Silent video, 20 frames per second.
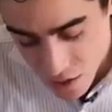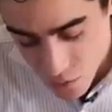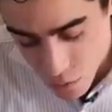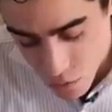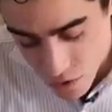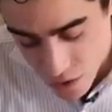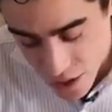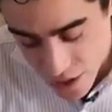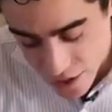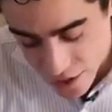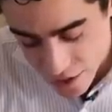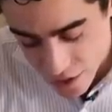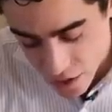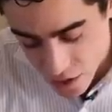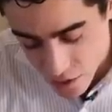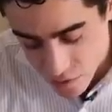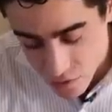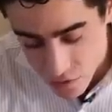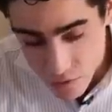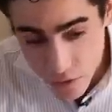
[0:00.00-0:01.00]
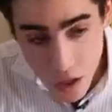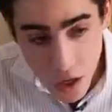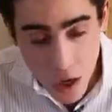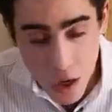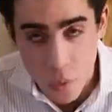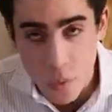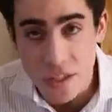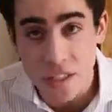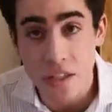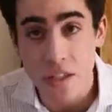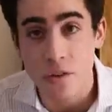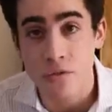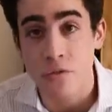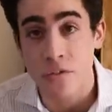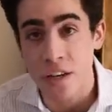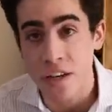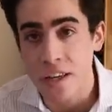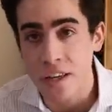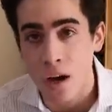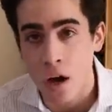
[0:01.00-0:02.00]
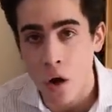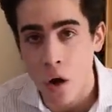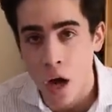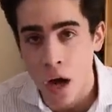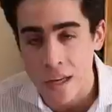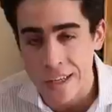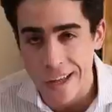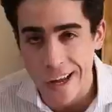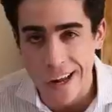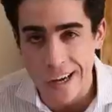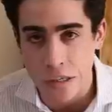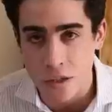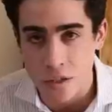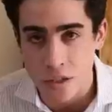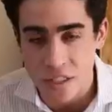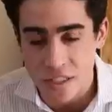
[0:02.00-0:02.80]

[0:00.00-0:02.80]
They were not getting enough of. Uh, we did a video on Dr.